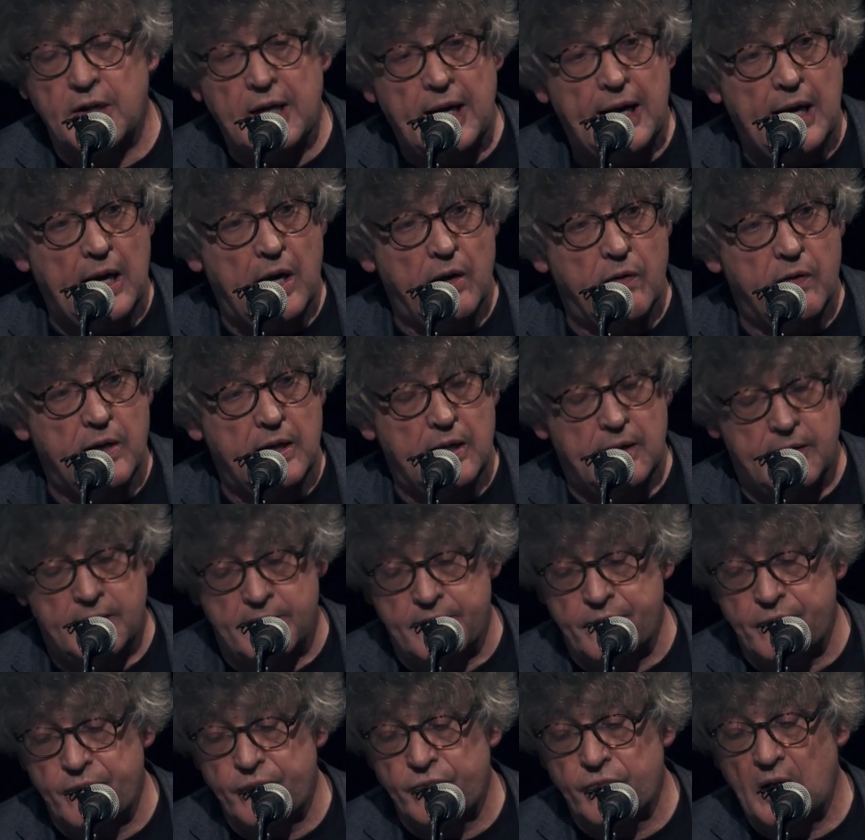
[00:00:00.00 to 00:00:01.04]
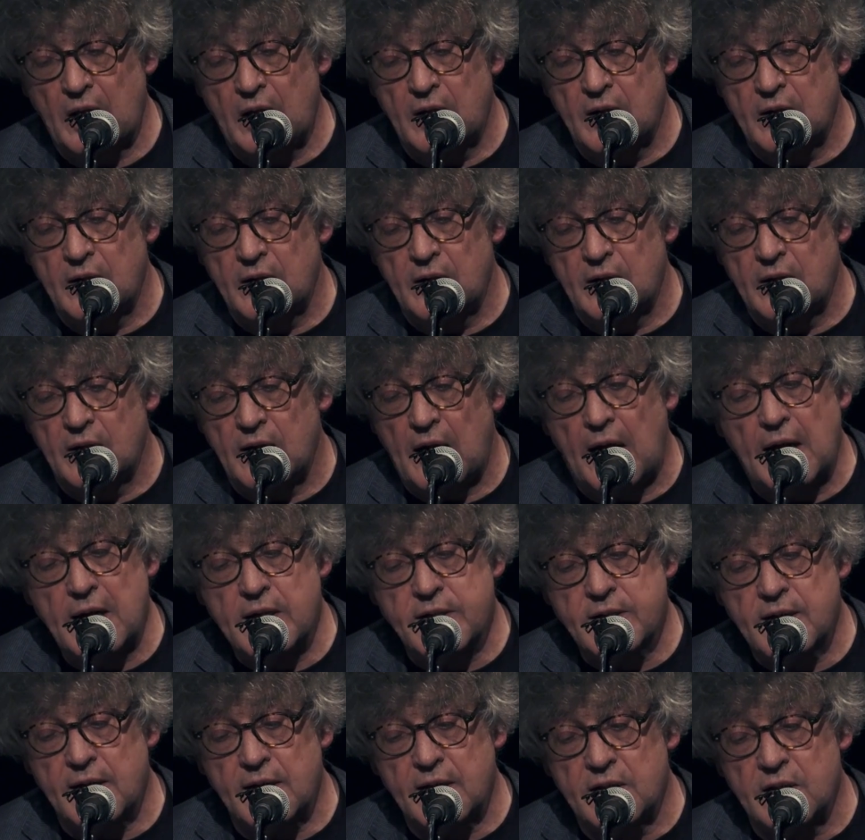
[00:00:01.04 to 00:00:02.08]
carrion. I'll
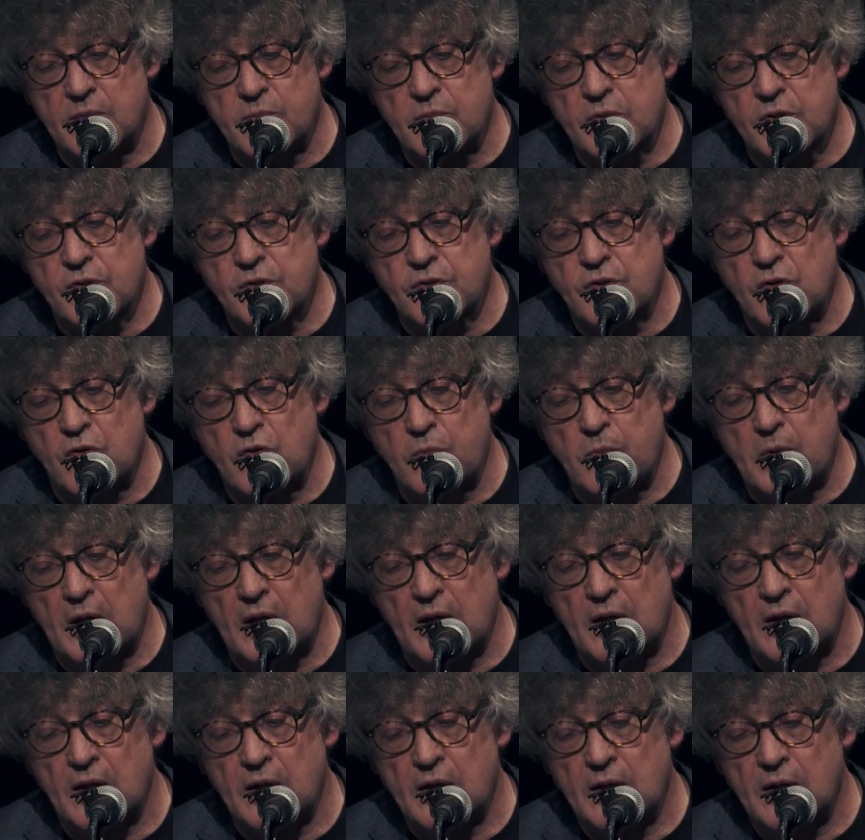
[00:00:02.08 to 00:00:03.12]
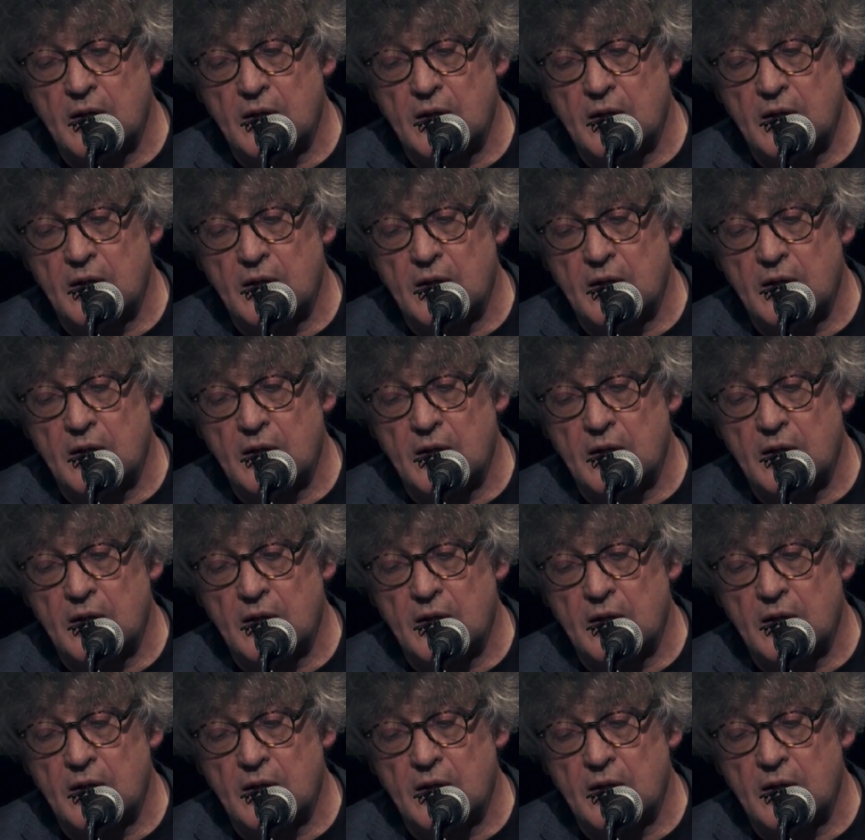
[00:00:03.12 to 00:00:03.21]
take the mazuma."